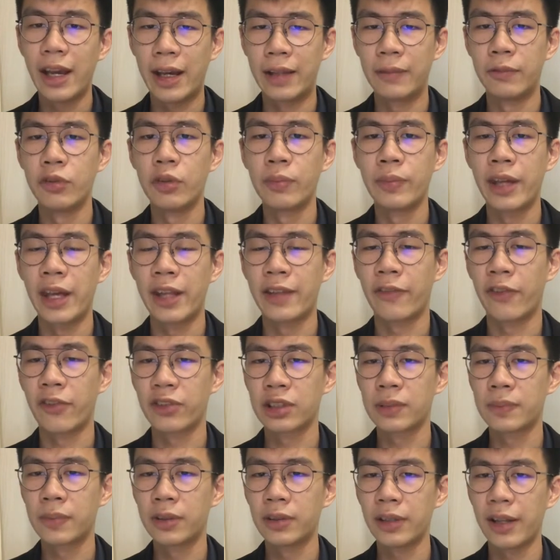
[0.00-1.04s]
and will be
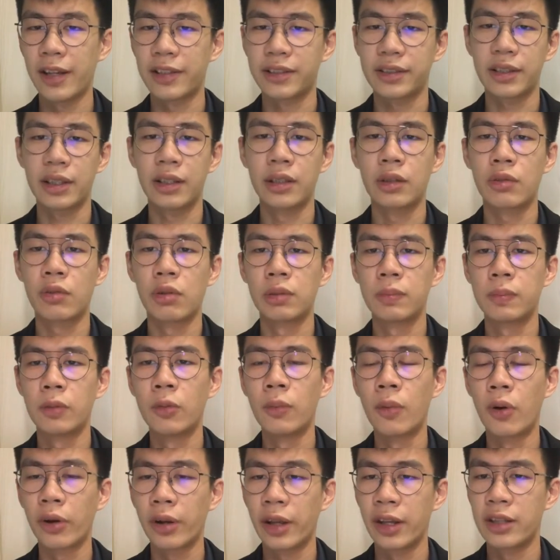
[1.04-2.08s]
enforceable as an equitable
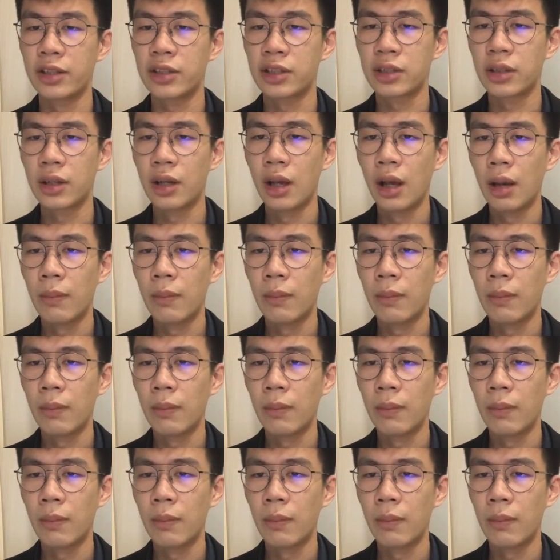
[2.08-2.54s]
mortgage.